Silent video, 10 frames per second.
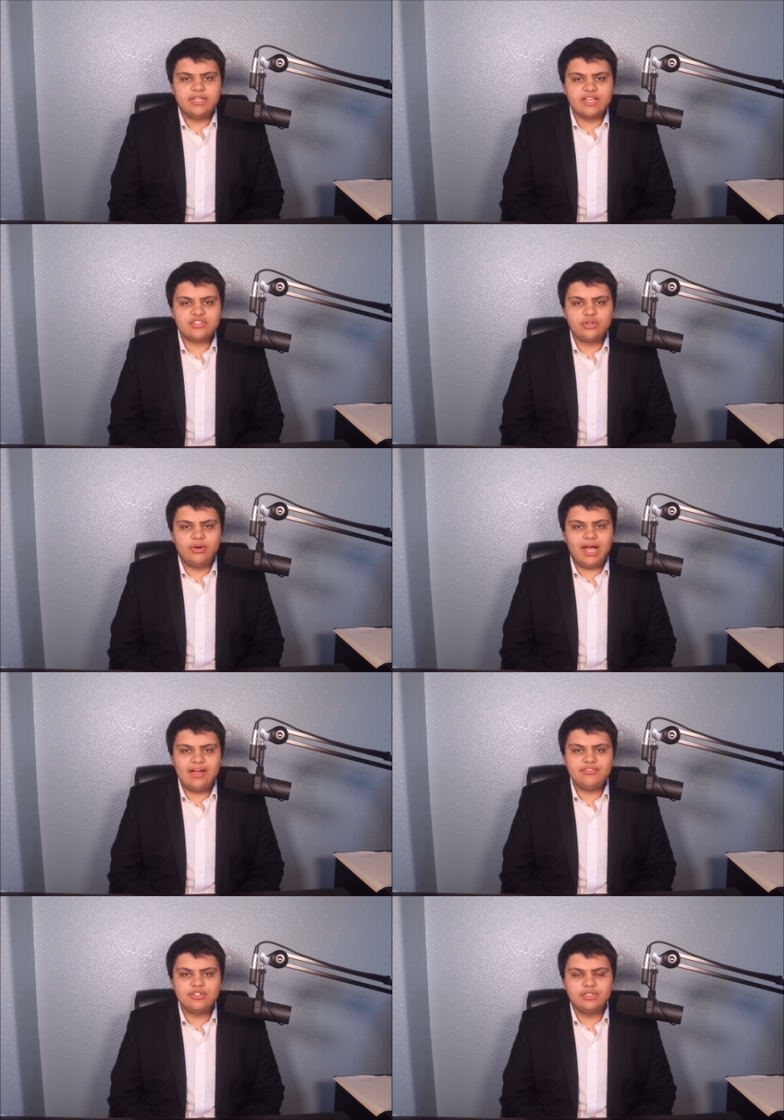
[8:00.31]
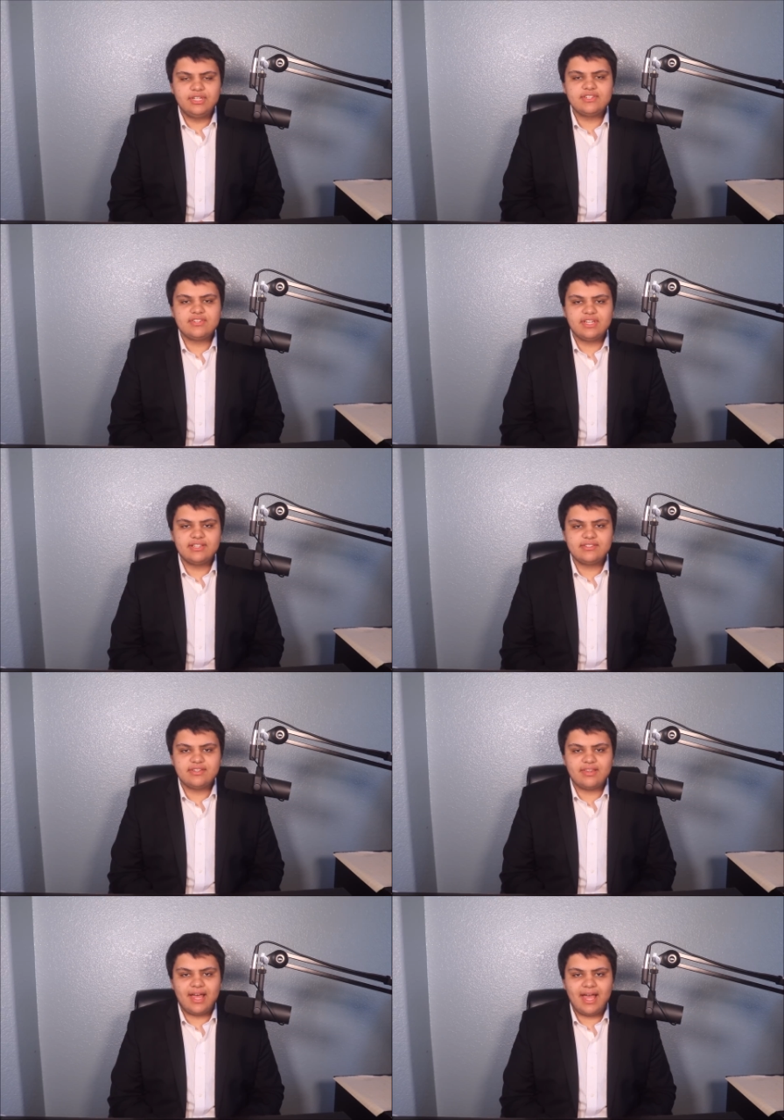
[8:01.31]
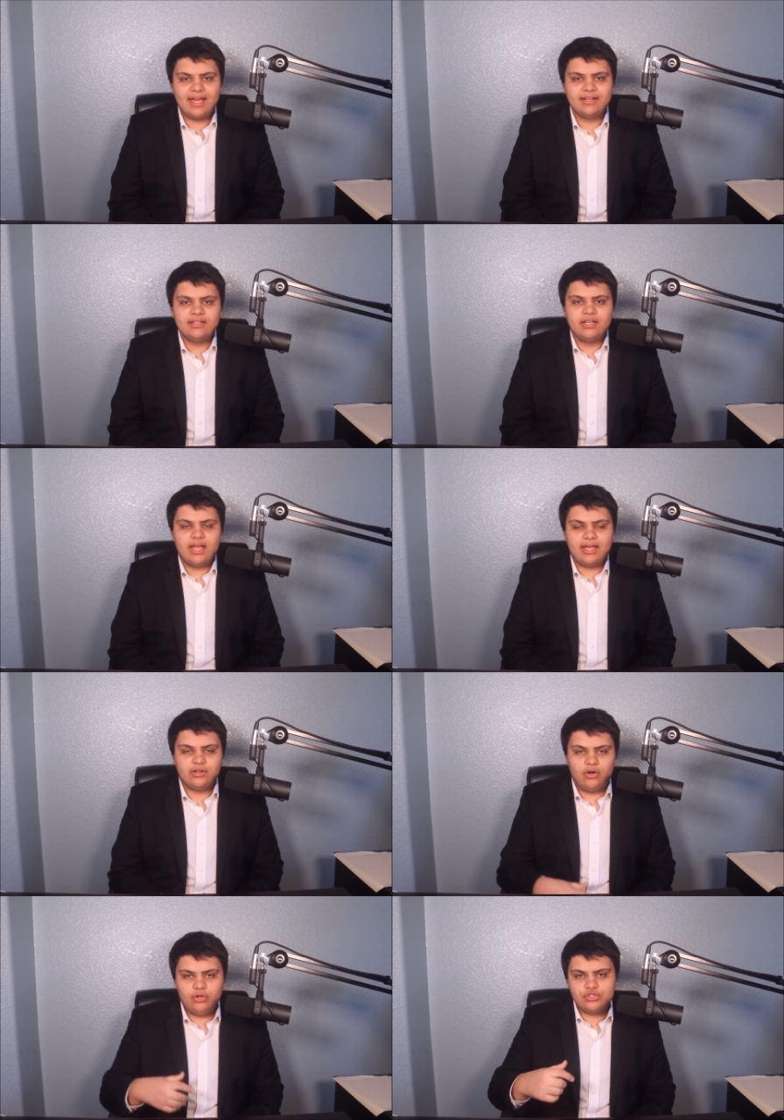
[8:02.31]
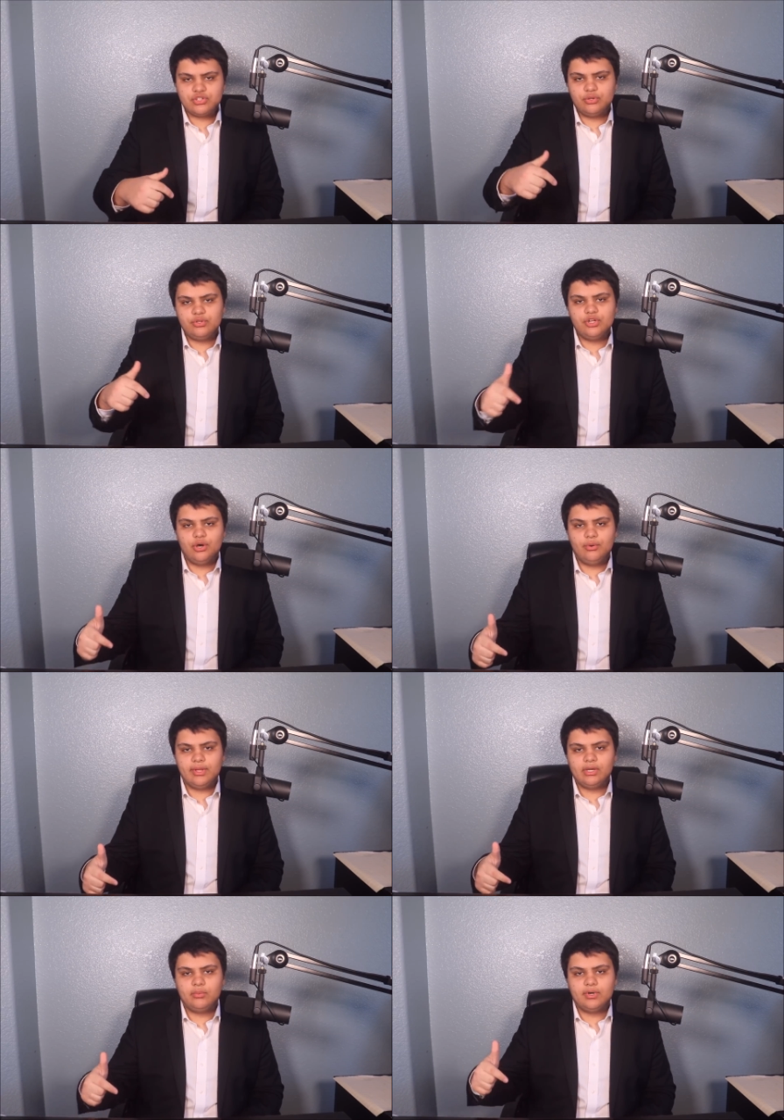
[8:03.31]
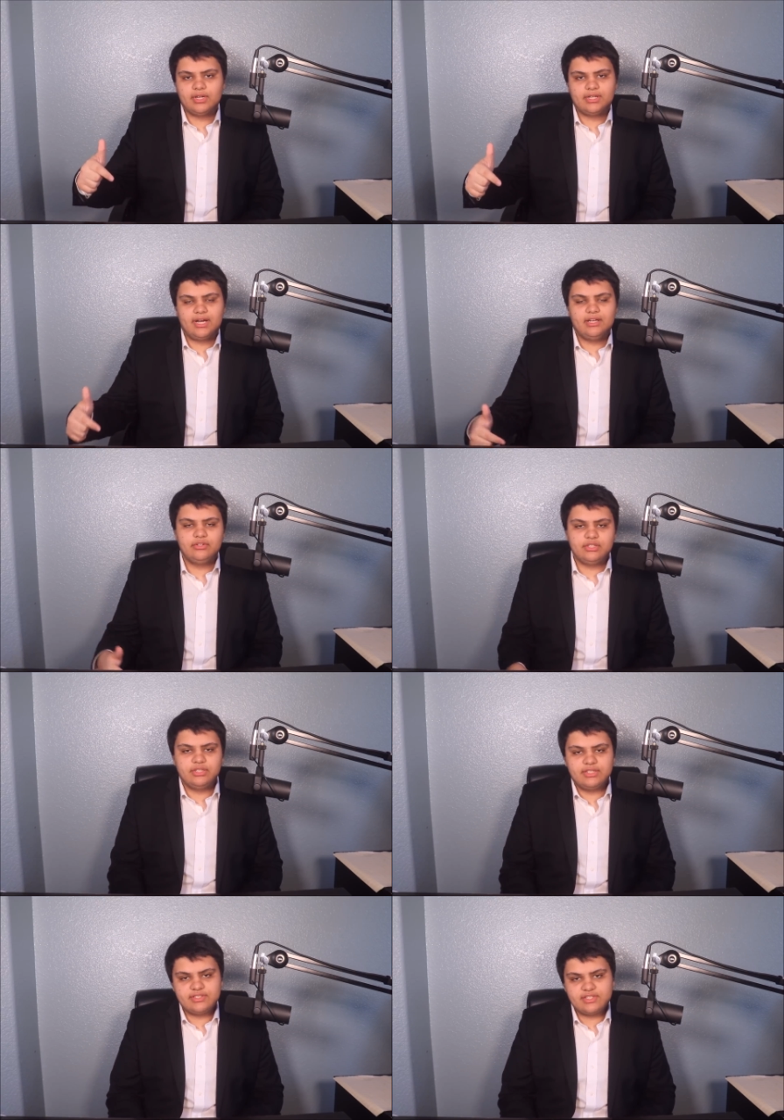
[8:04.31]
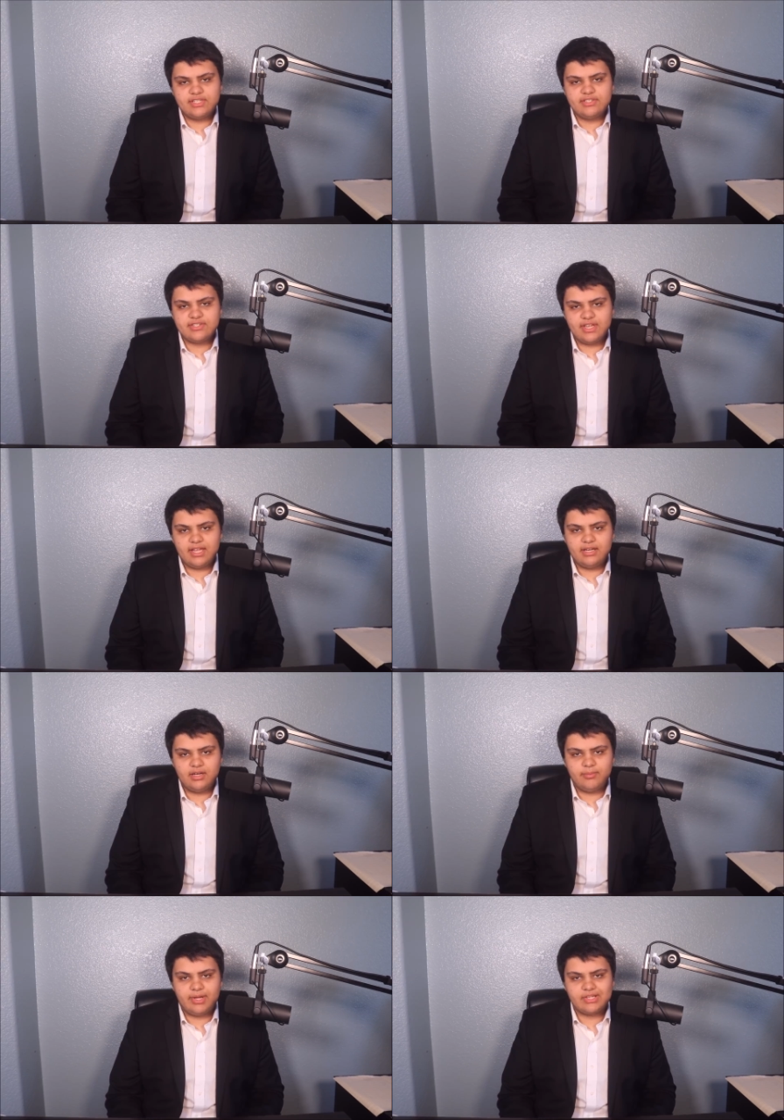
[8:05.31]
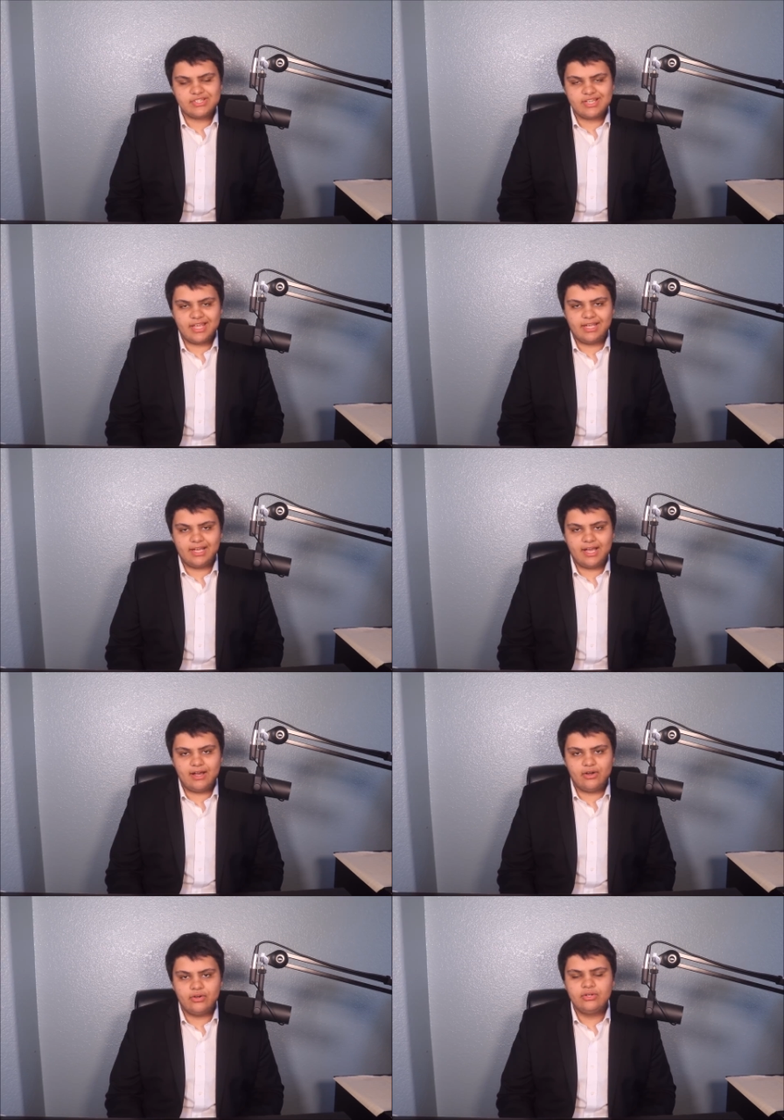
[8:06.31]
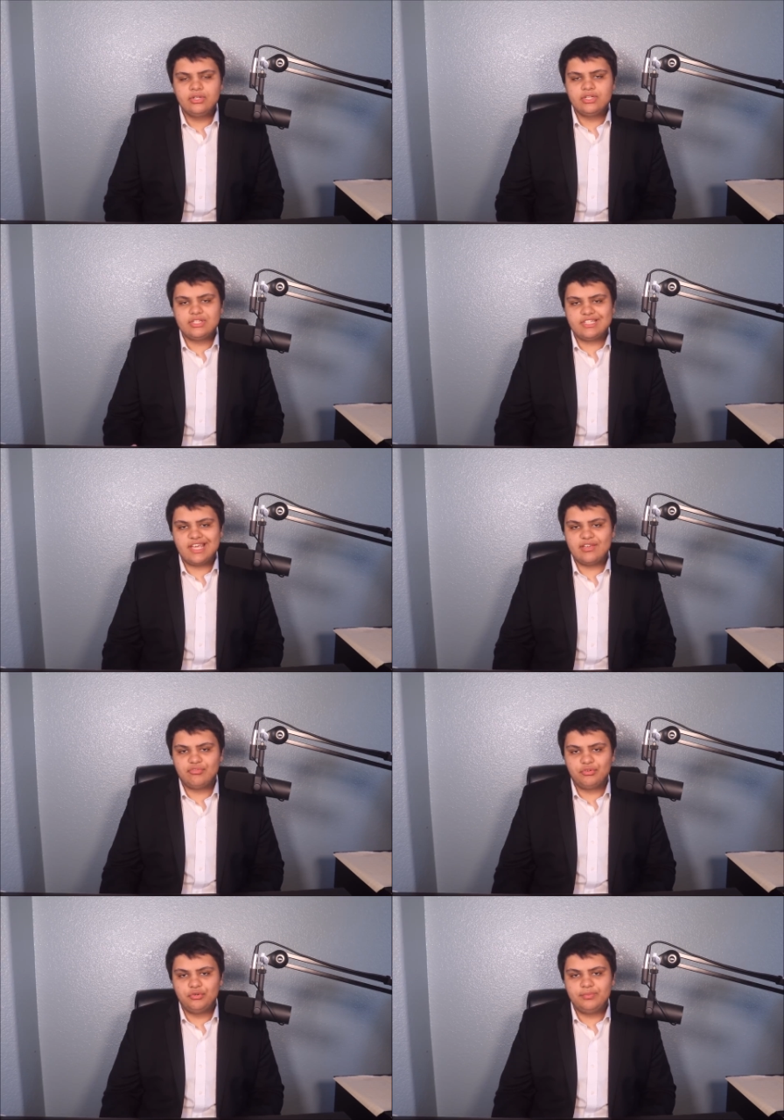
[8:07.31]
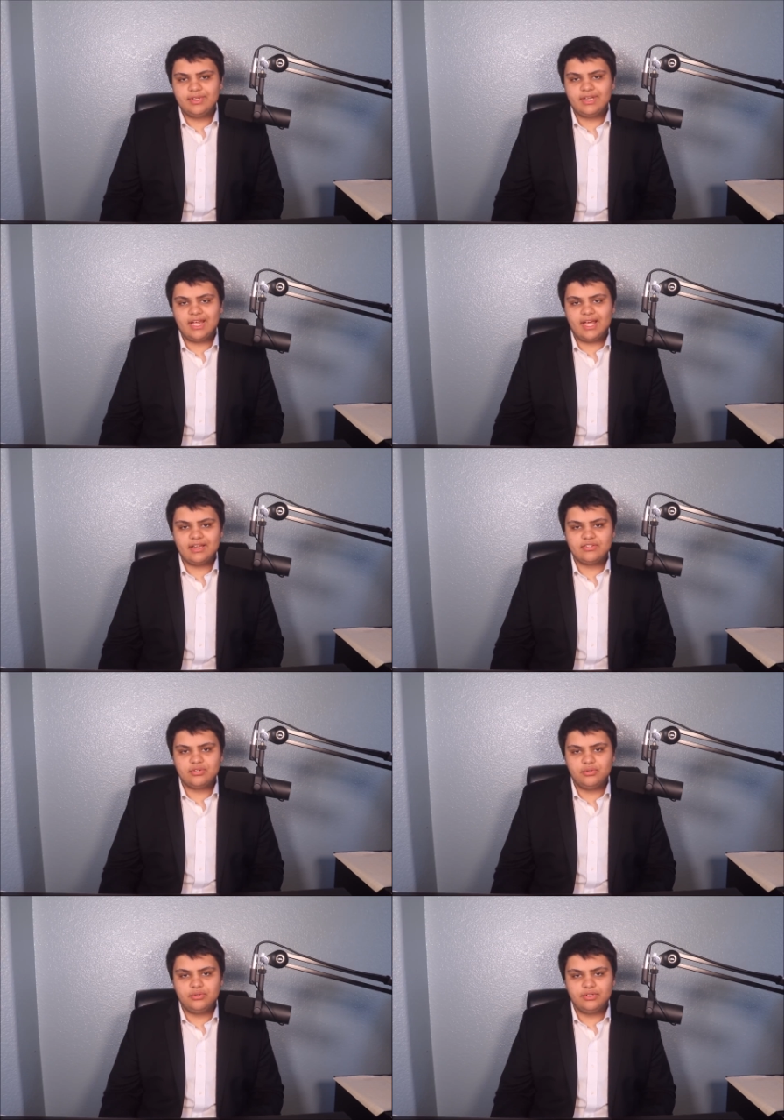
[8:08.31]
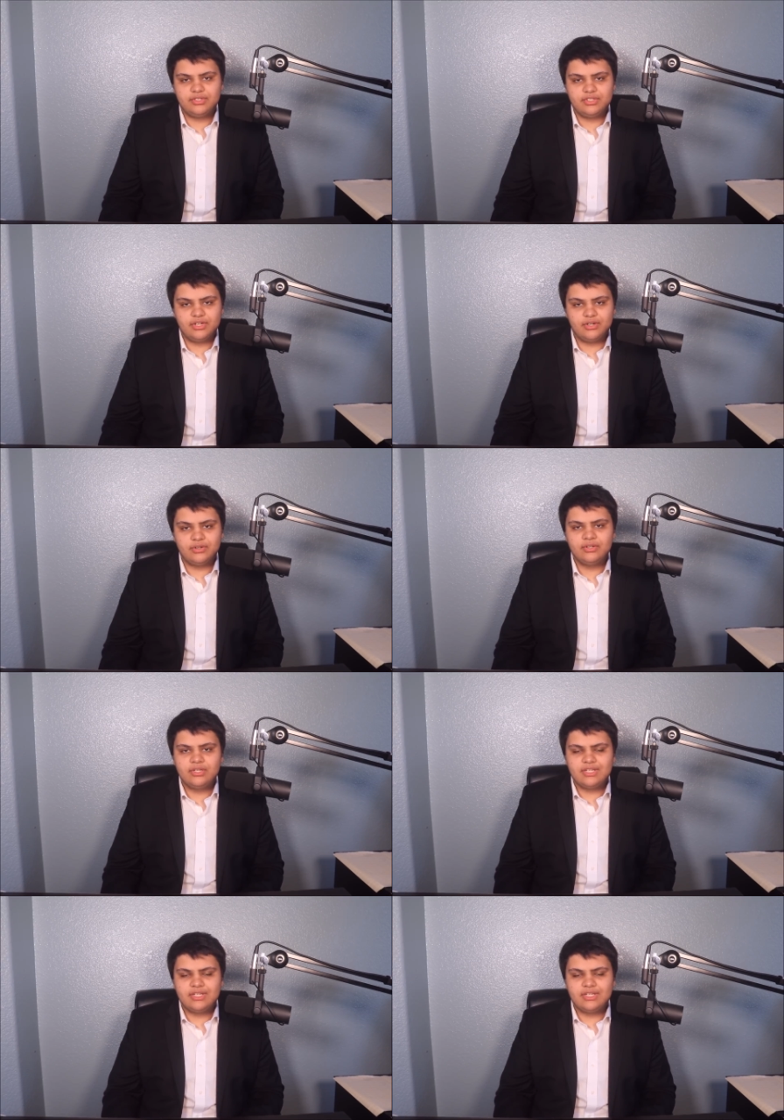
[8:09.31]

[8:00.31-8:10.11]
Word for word: Yeah. So after listening to that and also knowing what Kyle Kulinski said about saying how Dave Rubin had told, you know,